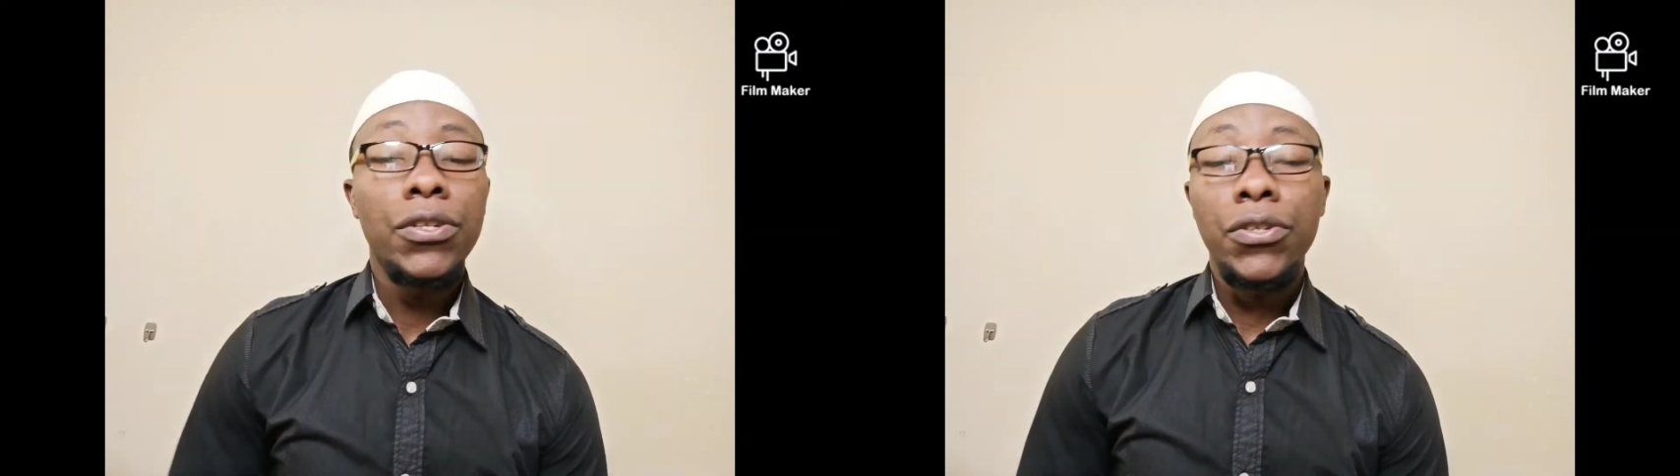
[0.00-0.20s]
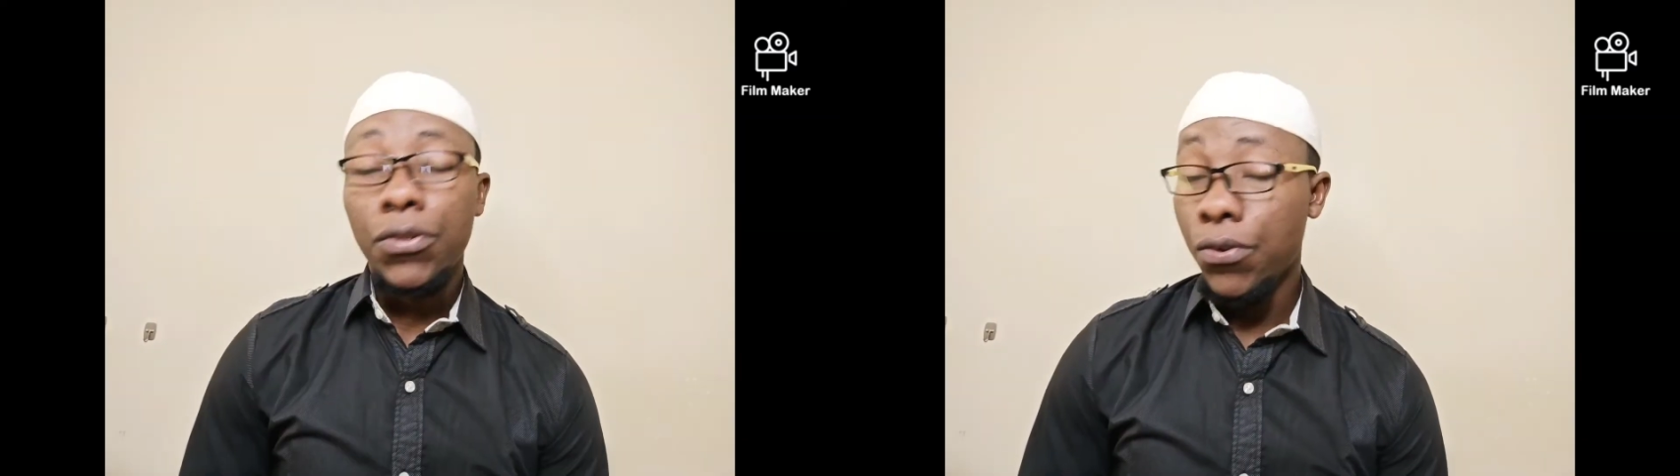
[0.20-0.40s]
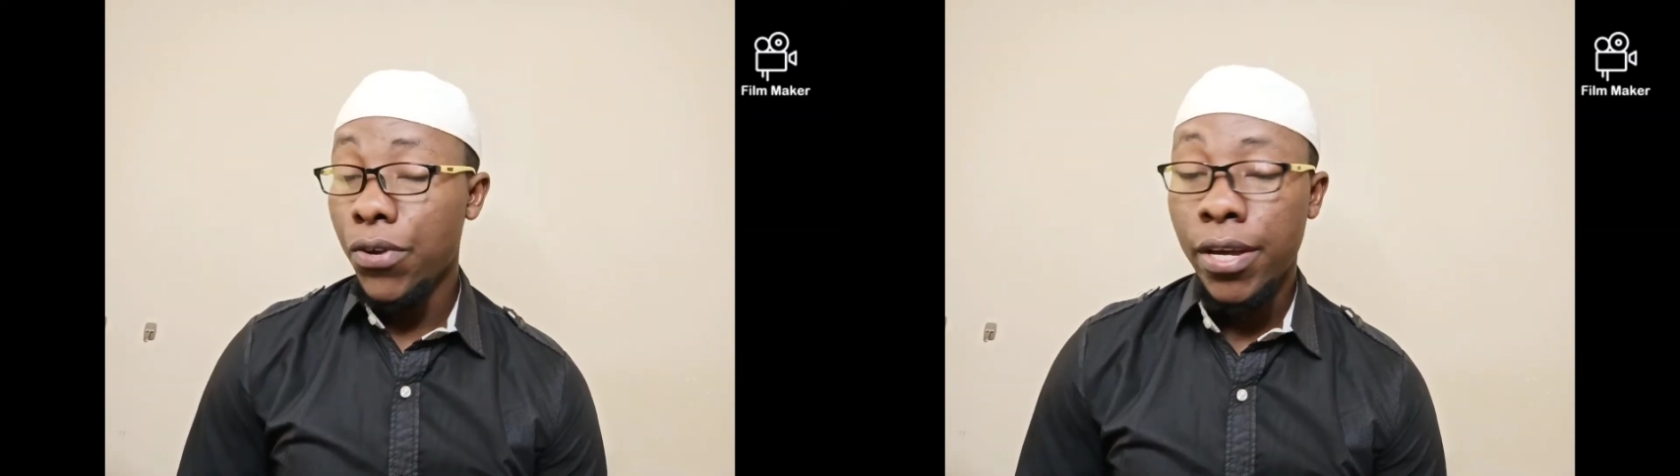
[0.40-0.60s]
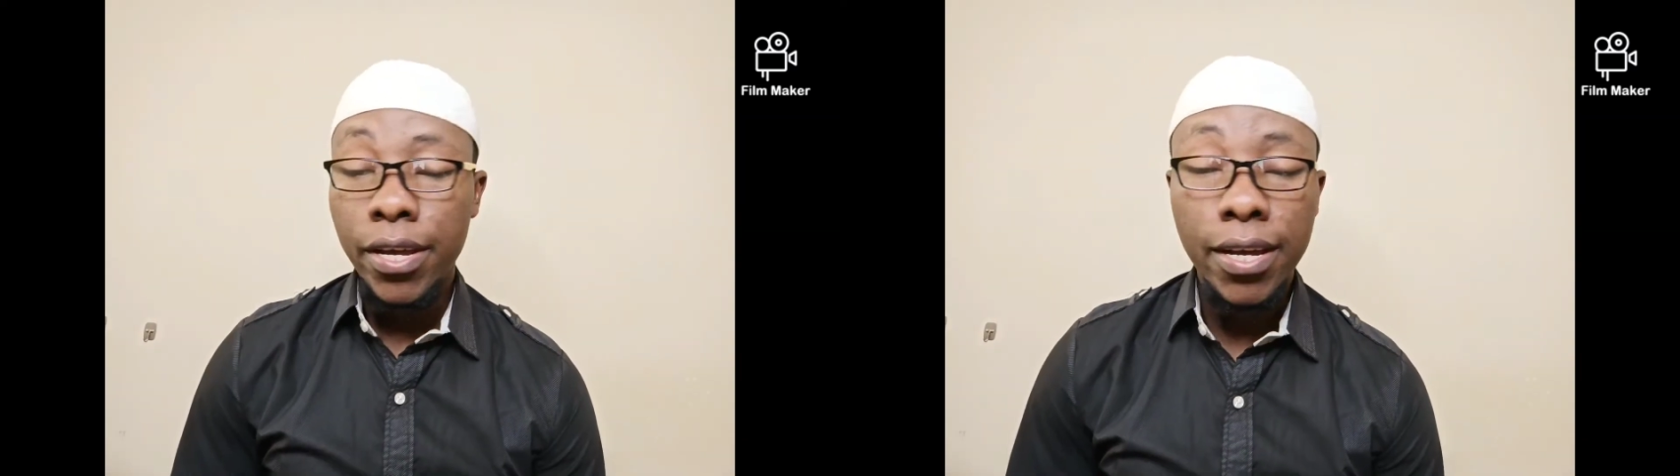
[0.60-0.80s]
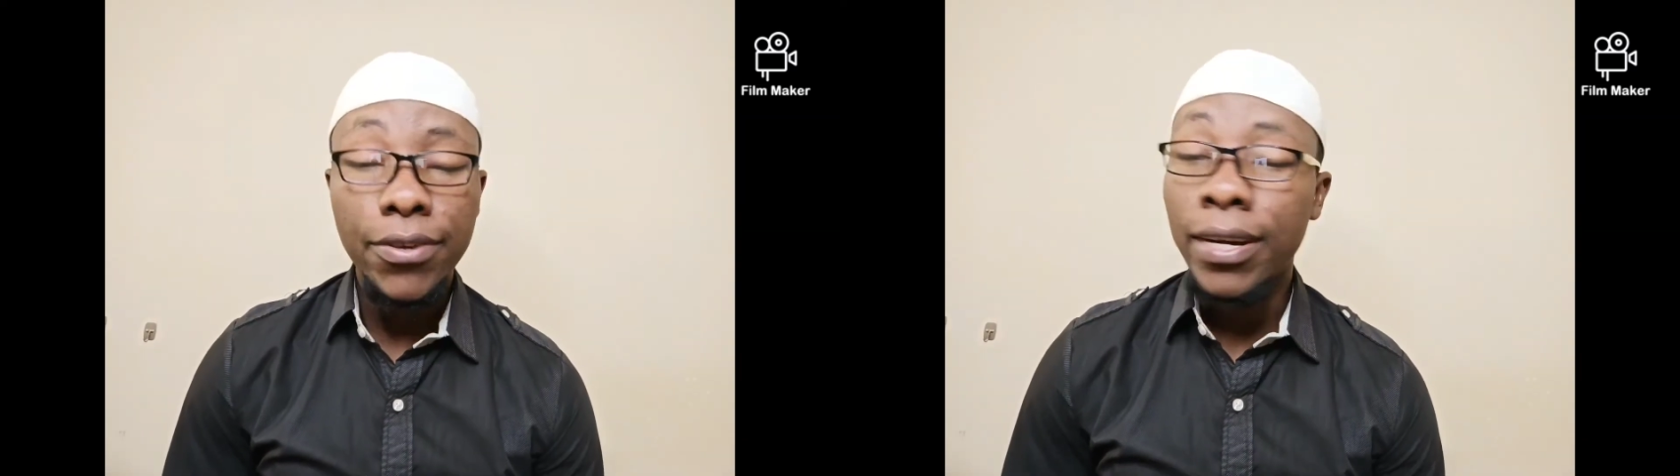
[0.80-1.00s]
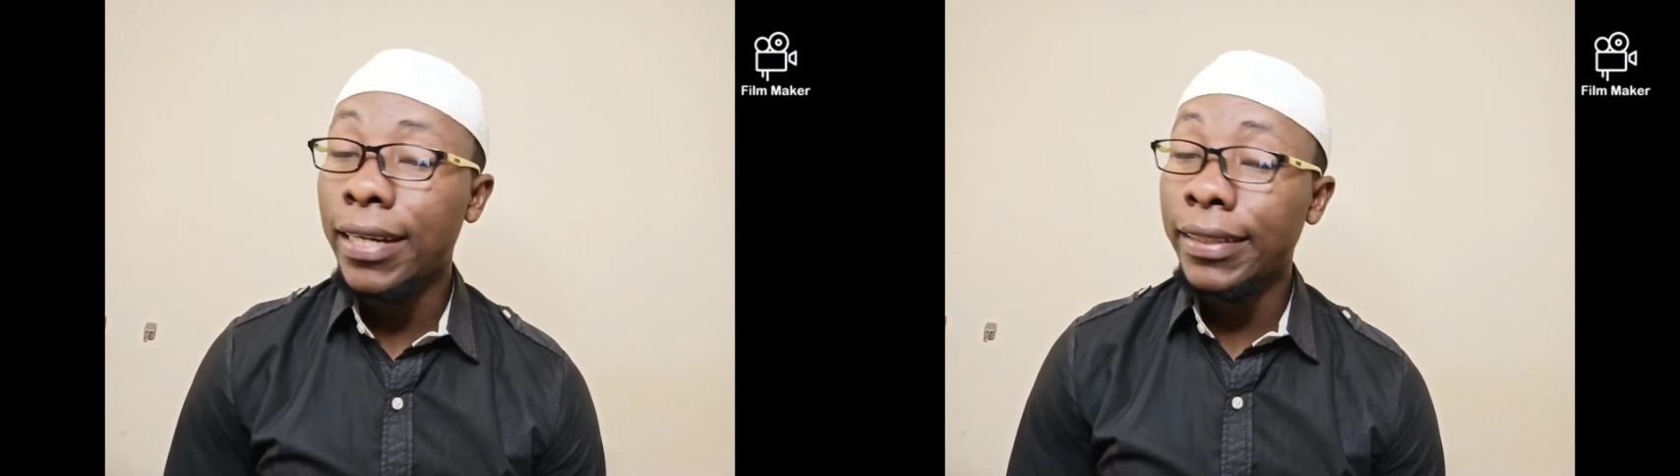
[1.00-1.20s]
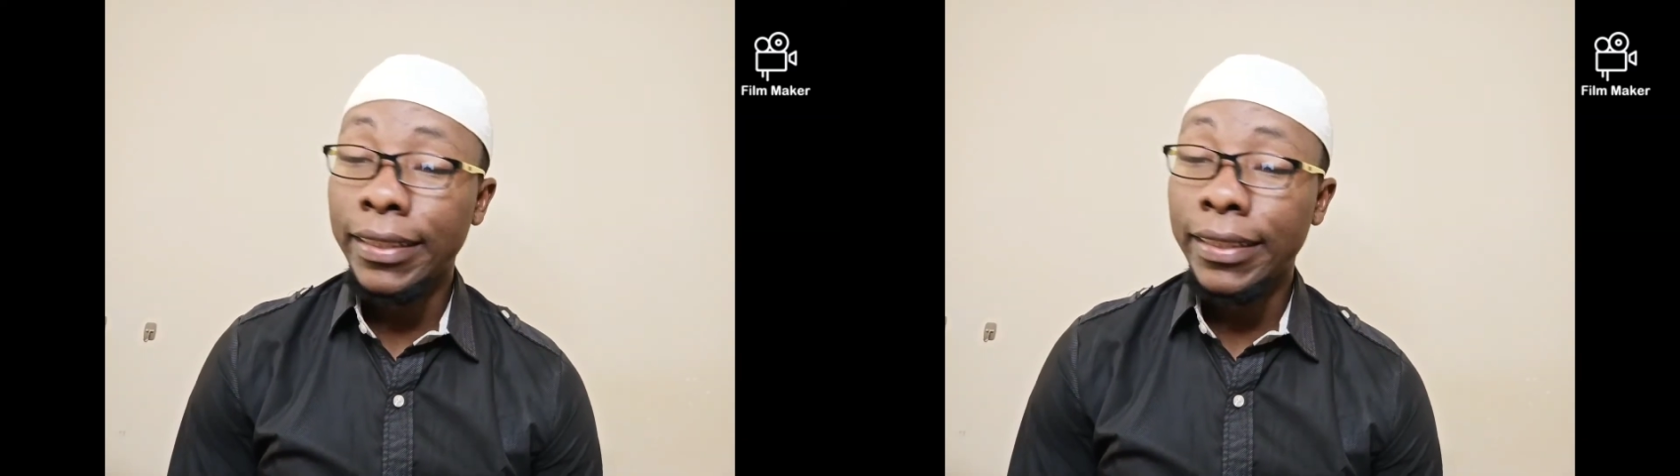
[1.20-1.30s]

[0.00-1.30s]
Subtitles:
So here you can